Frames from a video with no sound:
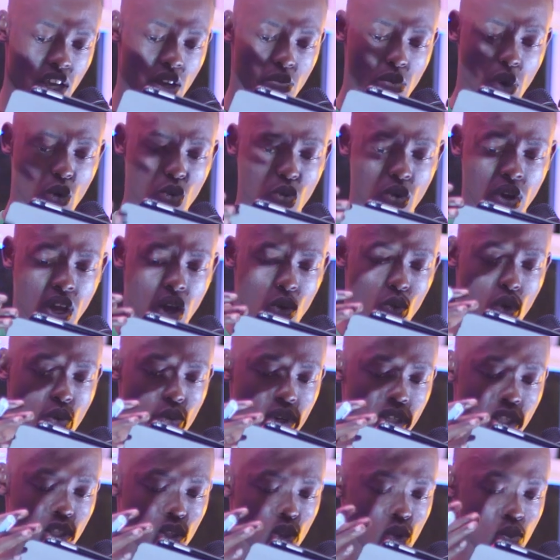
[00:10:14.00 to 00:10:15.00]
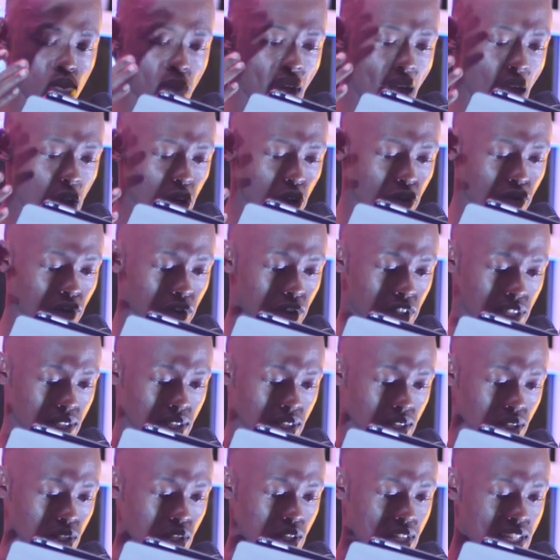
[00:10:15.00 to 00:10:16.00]
But when we zoom out of
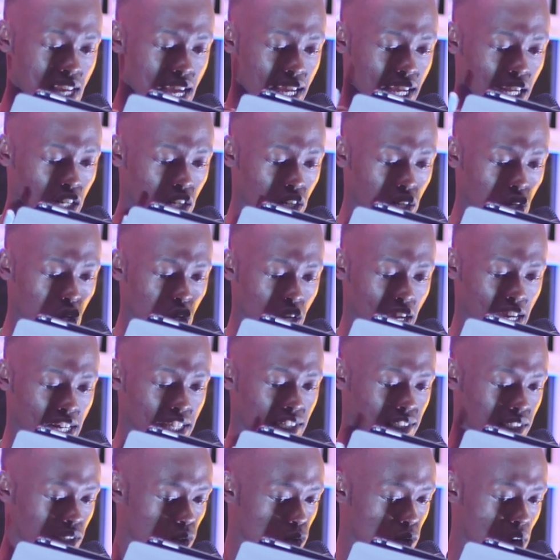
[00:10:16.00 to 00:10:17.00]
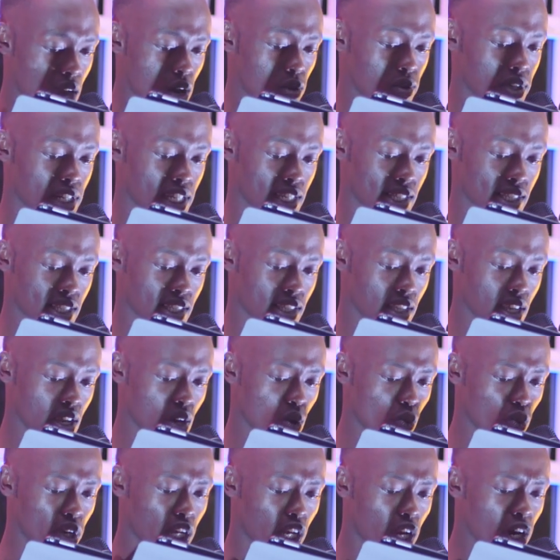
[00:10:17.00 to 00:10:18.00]
it to take a look at its surroundings,
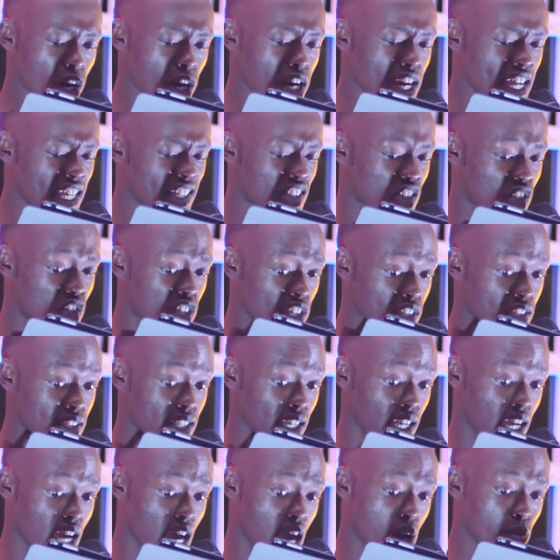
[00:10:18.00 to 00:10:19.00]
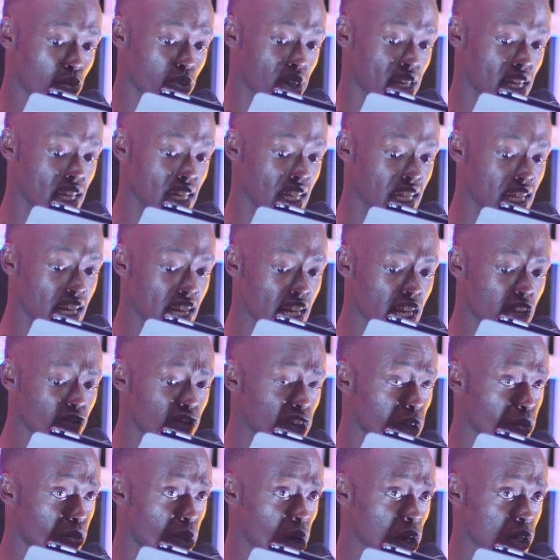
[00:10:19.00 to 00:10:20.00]
we learn it's just a component in a
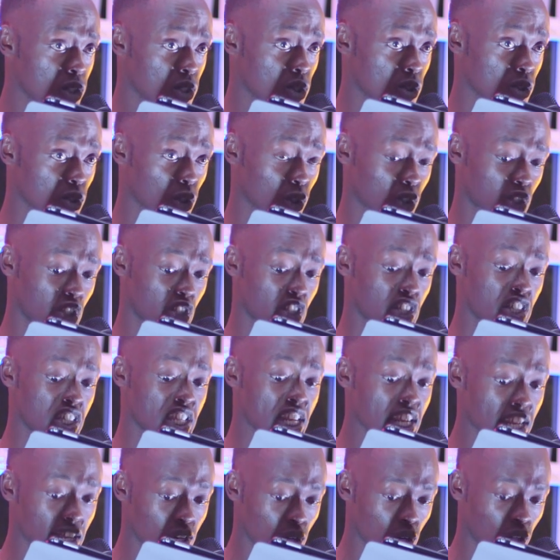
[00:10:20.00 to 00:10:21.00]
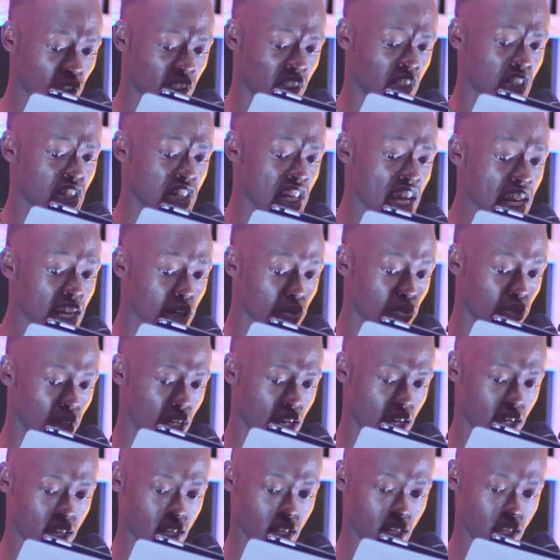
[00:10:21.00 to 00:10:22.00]
living person's oxygenated
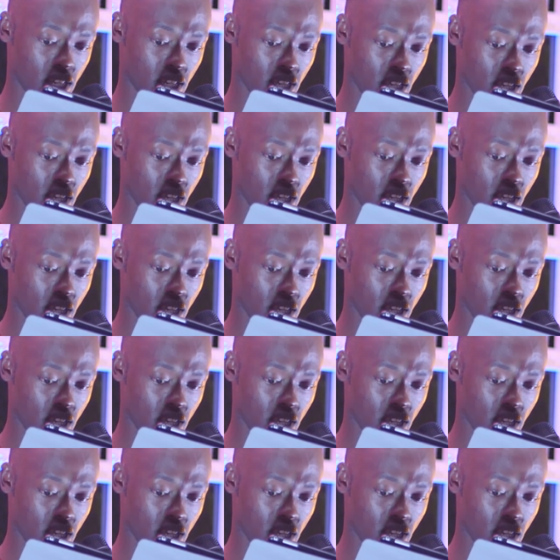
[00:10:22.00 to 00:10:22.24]
blood.